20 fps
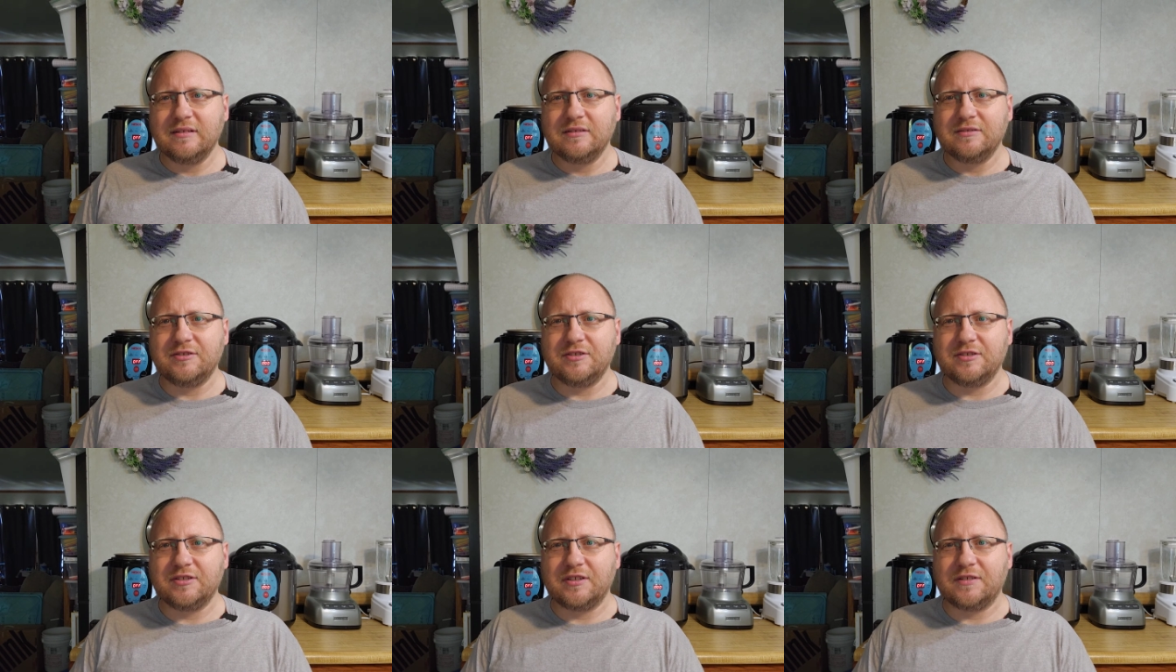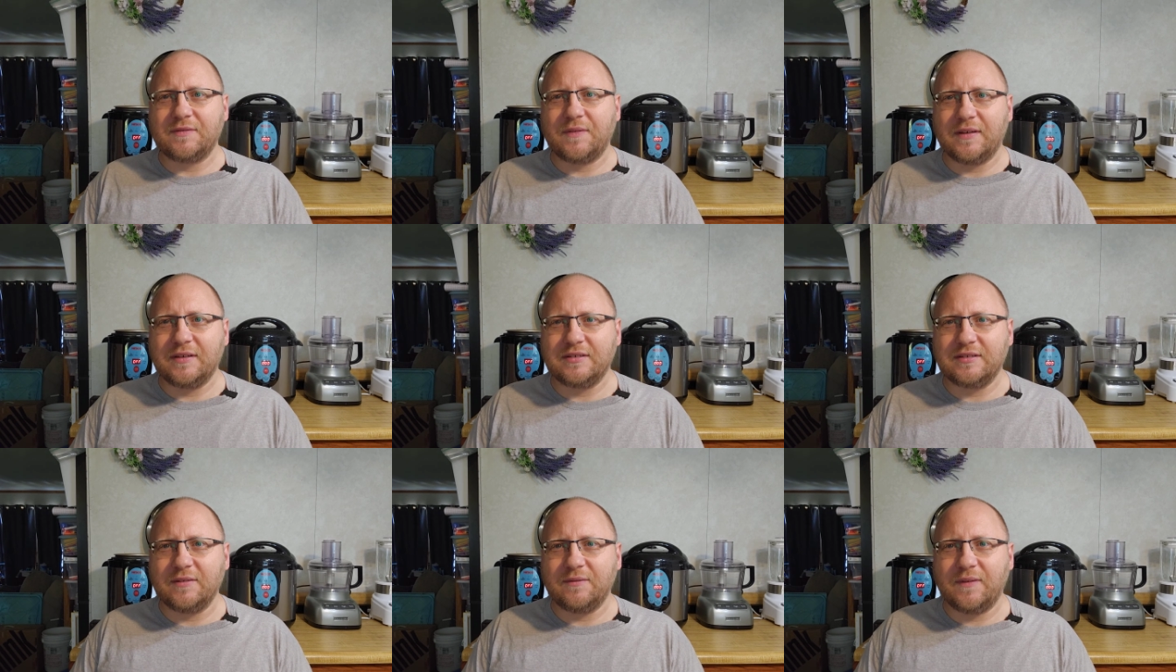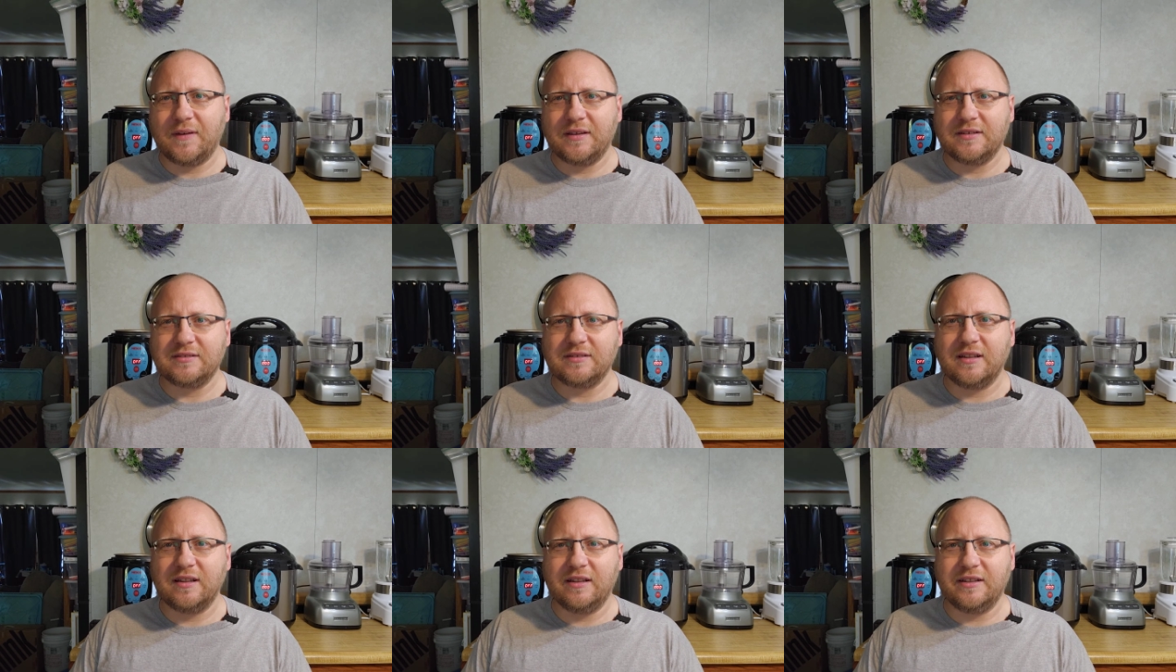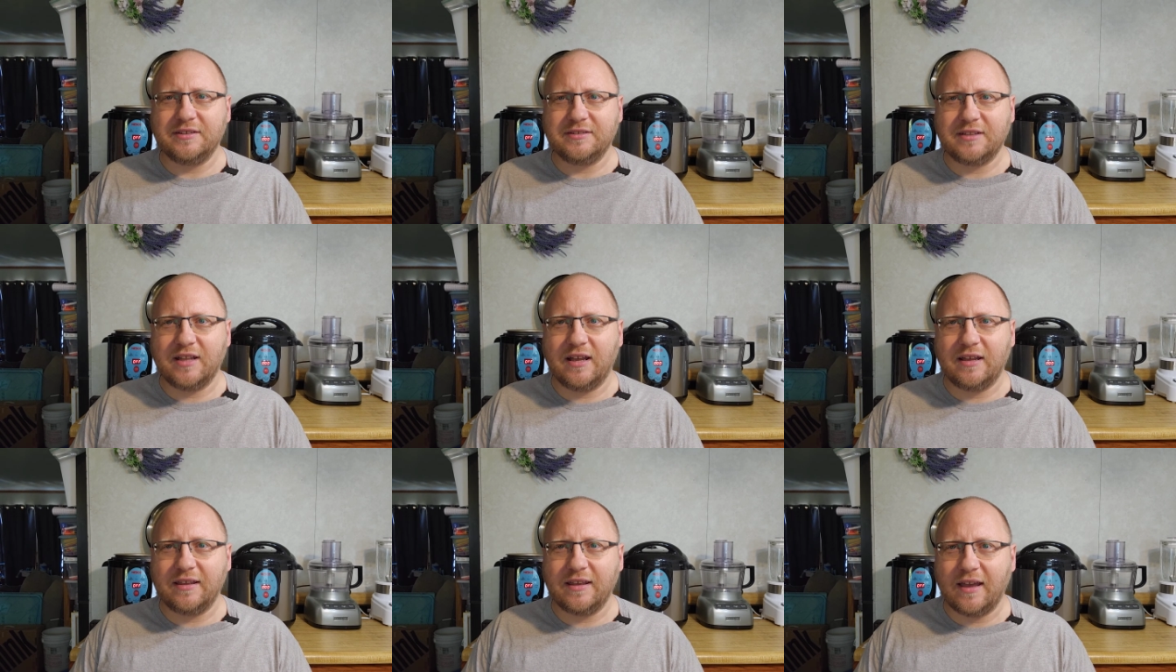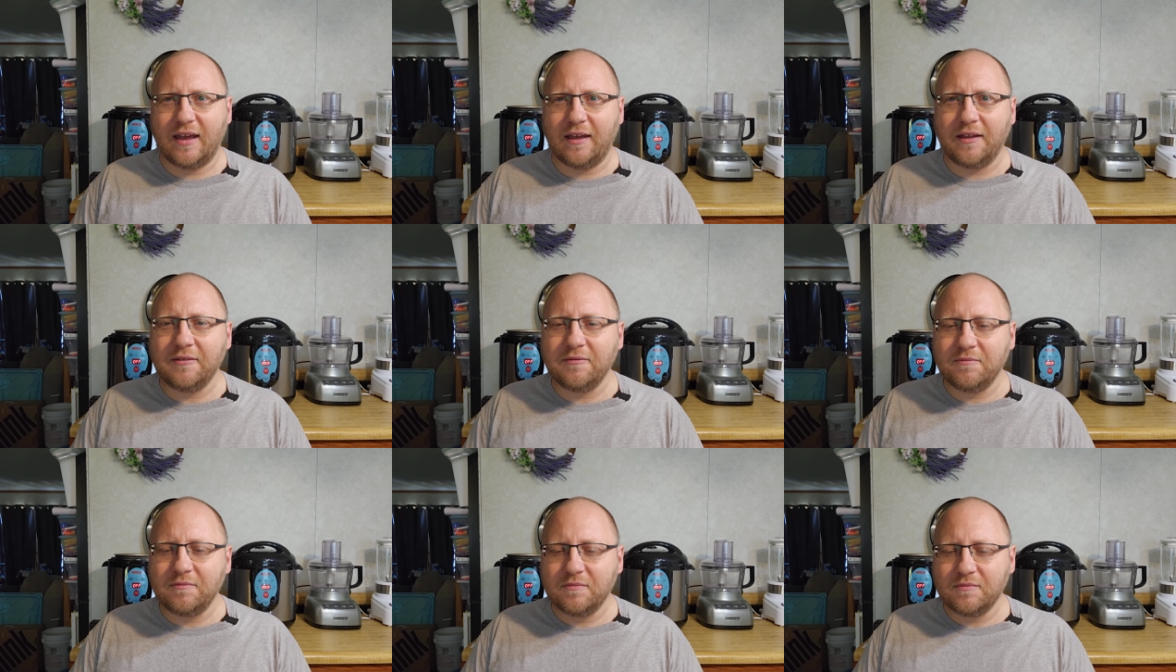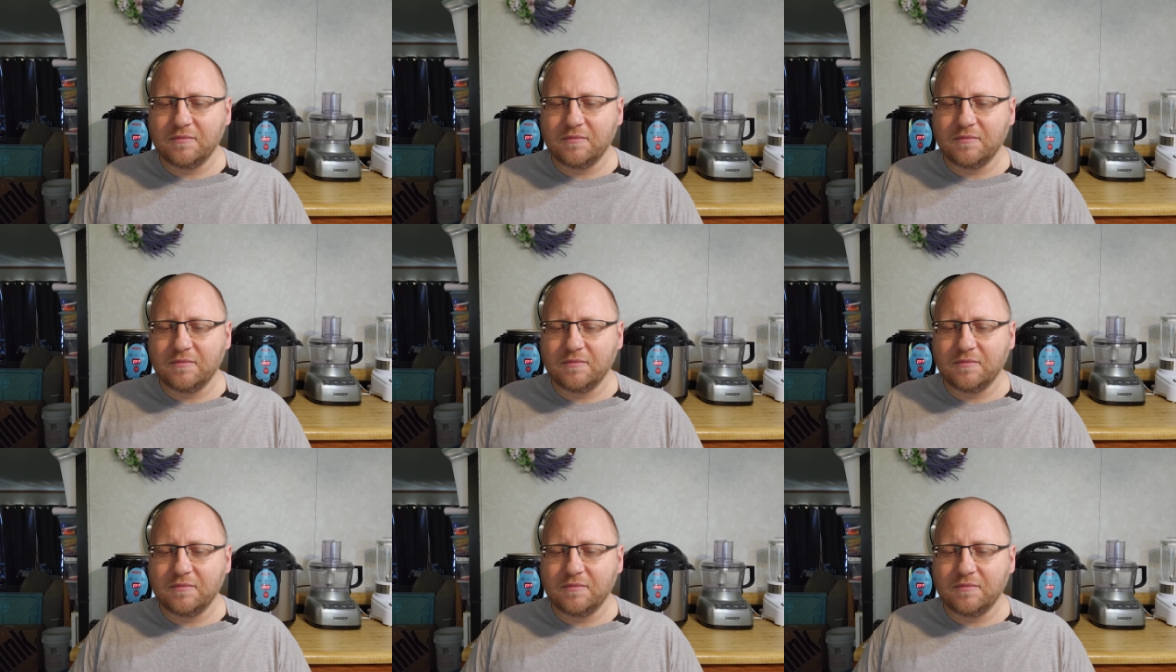Jesus face to face, at least not yet.